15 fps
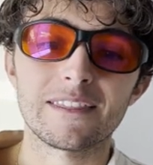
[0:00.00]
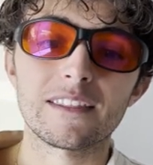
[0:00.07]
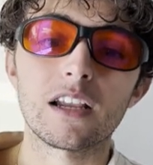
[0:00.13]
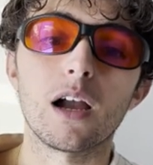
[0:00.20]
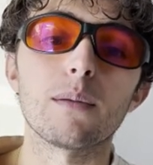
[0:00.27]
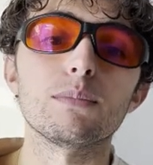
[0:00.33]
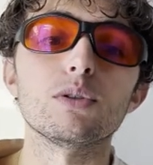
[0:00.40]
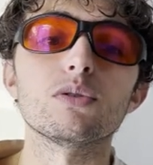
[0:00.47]

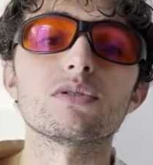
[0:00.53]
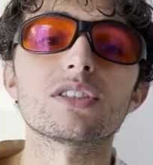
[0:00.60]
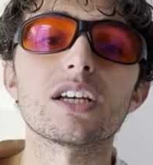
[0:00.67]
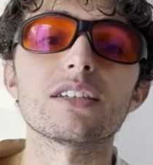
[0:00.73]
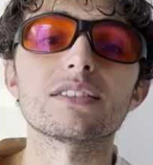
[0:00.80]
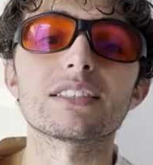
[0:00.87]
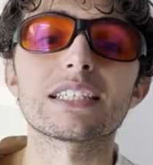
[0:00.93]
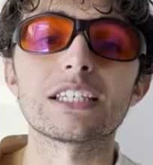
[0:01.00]
Immune
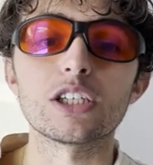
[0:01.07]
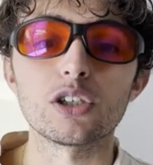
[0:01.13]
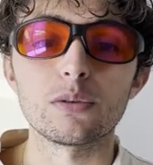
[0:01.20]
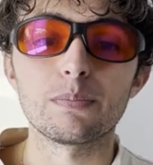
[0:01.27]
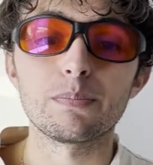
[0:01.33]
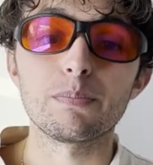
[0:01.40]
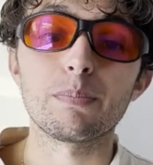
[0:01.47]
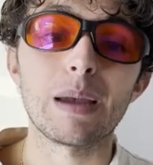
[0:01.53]
cells
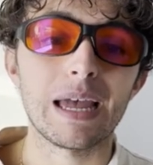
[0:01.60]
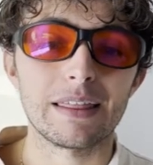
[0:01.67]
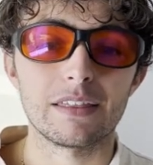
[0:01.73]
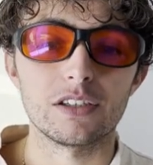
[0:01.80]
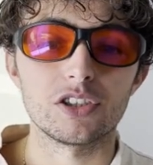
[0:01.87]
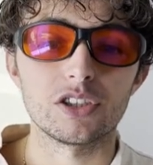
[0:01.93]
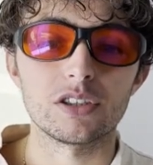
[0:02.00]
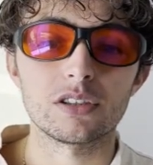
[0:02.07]
kill
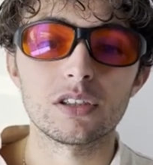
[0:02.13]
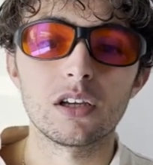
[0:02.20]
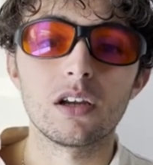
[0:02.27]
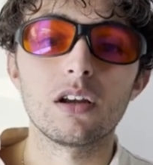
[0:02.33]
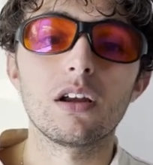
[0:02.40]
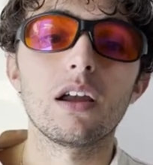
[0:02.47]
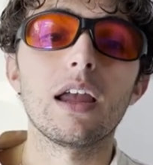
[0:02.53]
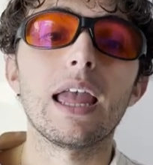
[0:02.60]
pathogens,
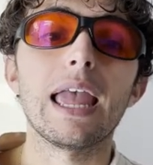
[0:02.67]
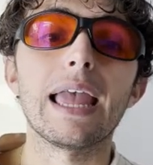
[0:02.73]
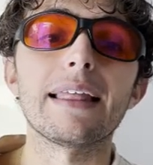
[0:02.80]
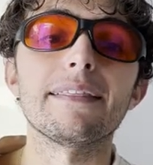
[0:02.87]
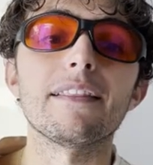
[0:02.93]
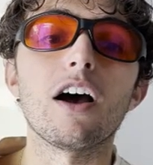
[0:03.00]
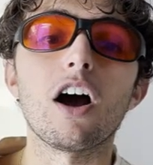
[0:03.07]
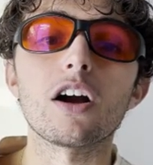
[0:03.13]

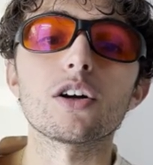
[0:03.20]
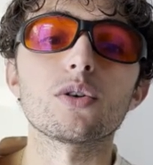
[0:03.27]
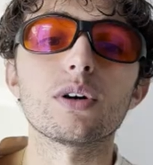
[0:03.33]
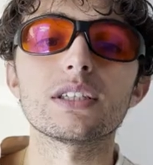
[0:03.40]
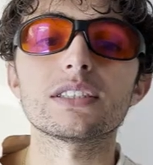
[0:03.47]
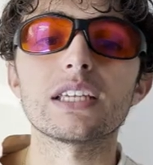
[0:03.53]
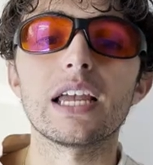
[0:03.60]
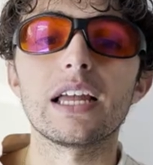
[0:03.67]
and
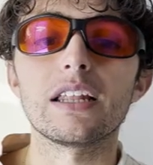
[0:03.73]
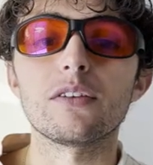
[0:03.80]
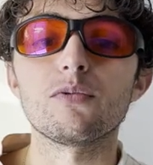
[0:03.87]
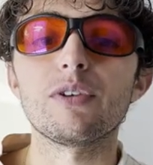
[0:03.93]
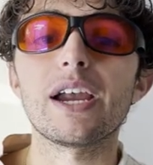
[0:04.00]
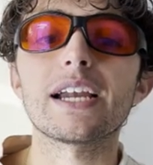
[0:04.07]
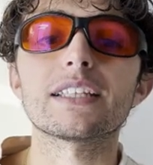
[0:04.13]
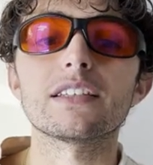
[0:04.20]
ROS and
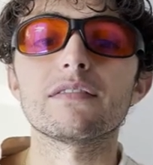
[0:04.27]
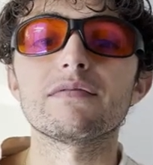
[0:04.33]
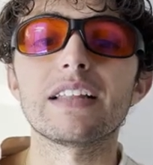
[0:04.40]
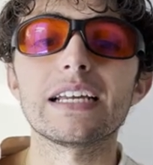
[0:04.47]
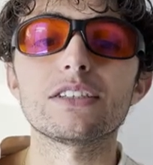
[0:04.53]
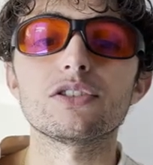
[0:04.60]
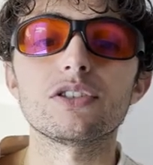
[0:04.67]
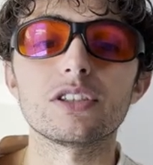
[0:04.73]
reactive
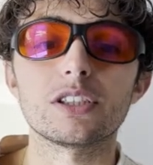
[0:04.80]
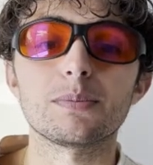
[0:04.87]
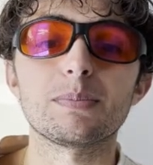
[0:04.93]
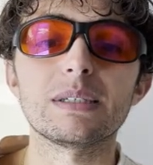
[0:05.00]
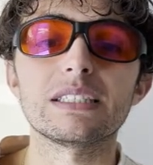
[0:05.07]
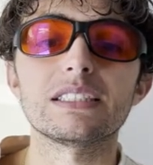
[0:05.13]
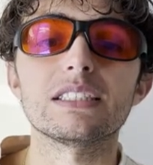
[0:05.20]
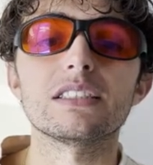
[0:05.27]
nitrogen
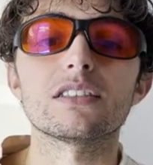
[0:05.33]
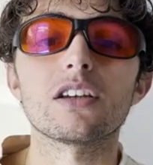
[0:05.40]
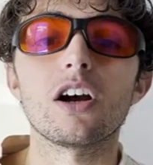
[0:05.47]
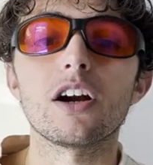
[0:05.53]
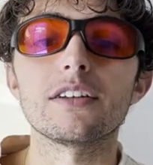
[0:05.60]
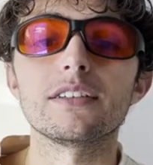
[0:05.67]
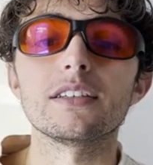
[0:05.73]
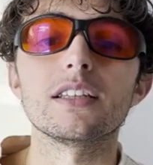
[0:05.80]
species
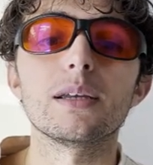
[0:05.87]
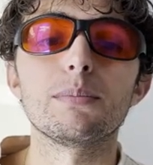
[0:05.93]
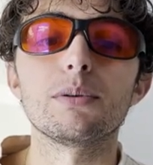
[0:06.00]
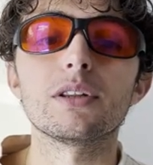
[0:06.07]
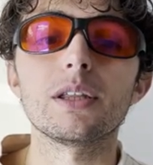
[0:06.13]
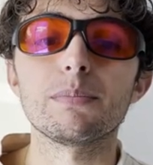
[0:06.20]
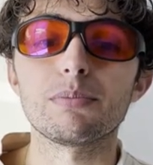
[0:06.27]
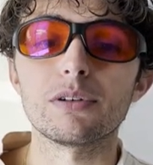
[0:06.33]
are
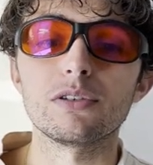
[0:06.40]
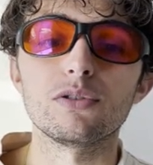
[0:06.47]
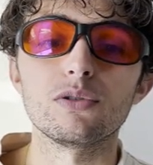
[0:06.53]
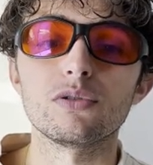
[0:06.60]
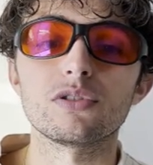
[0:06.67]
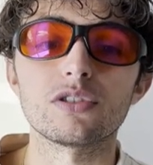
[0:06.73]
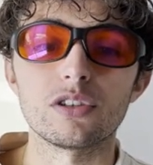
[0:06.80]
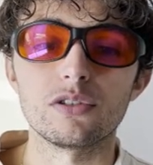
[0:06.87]
deliberately
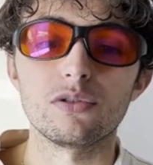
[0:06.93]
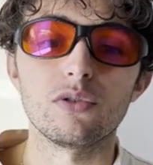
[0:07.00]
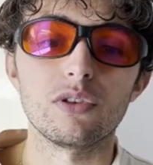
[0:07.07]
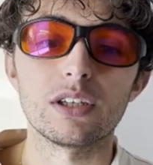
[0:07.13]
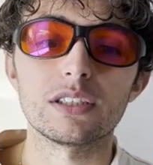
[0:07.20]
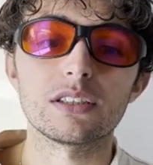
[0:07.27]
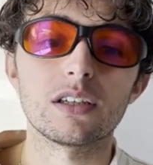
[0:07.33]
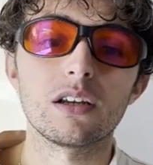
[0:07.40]
produced to do
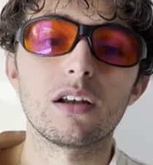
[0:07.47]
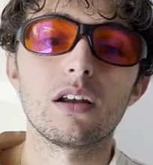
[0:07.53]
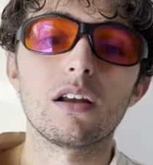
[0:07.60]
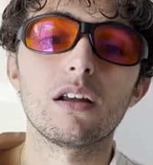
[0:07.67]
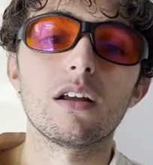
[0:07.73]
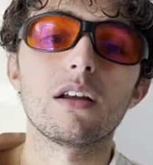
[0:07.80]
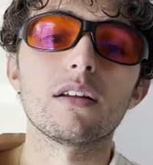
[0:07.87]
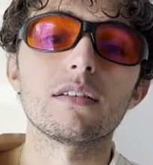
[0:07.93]
this.
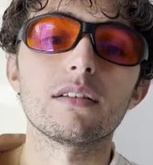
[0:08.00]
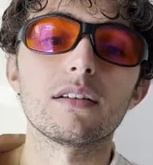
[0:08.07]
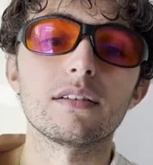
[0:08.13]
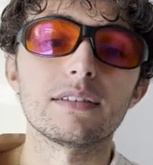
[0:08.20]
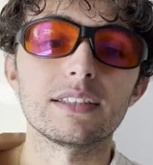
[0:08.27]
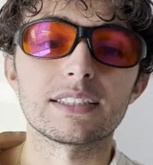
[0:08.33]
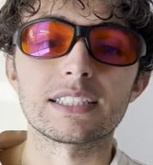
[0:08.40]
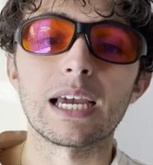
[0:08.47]

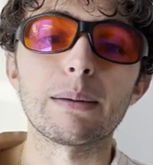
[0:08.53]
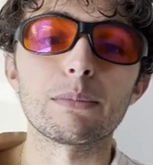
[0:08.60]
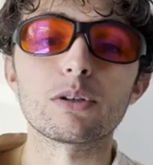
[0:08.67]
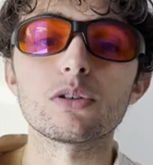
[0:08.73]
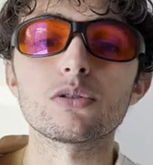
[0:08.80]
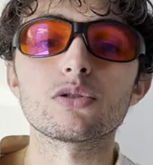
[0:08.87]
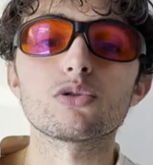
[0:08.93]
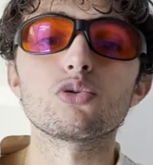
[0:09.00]
This
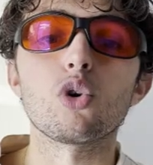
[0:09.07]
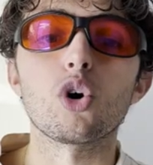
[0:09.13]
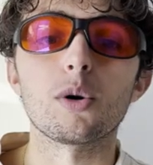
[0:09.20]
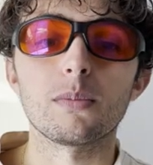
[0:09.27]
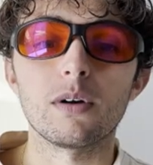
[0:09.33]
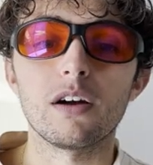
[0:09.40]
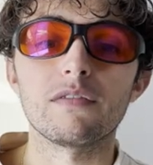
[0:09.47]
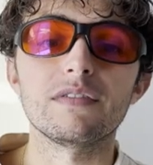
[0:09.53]
chemical
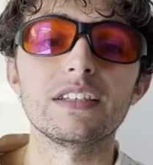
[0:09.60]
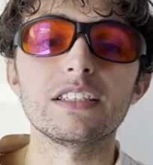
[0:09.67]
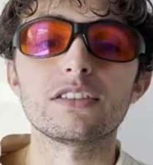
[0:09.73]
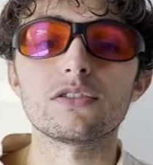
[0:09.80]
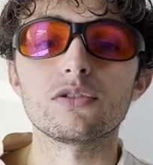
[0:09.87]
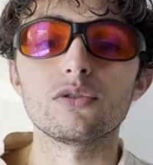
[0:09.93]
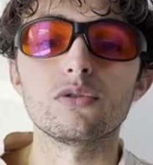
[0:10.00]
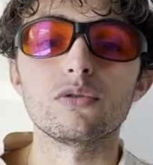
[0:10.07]
storm of these
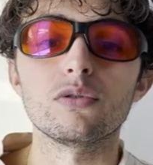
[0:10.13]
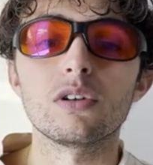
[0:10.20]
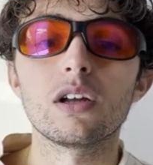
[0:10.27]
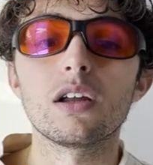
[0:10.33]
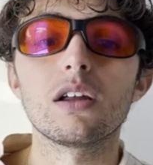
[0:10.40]
two